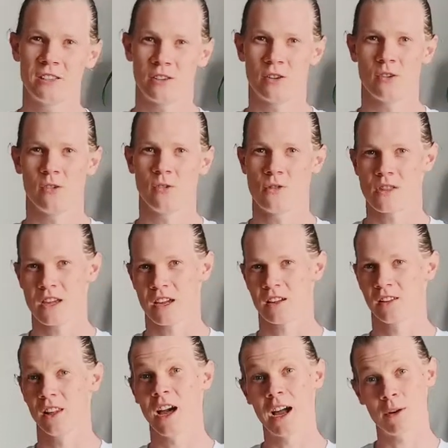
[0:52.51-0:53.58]
so
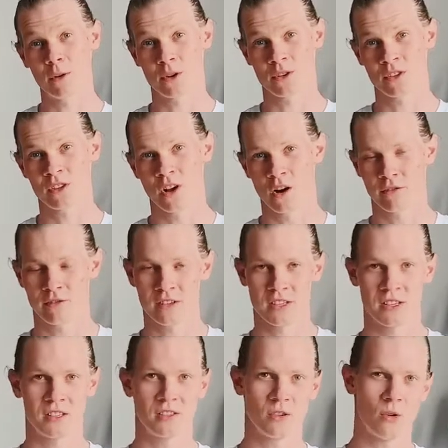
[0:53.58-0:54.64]
think light roasted
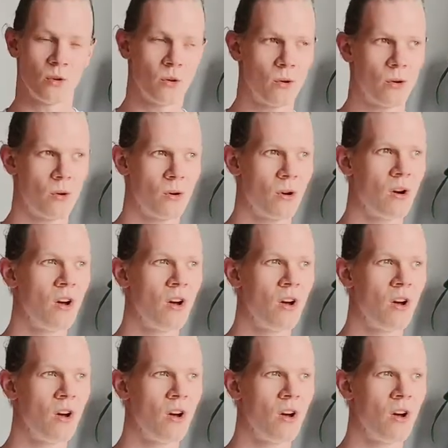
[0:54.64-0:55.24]
coffees or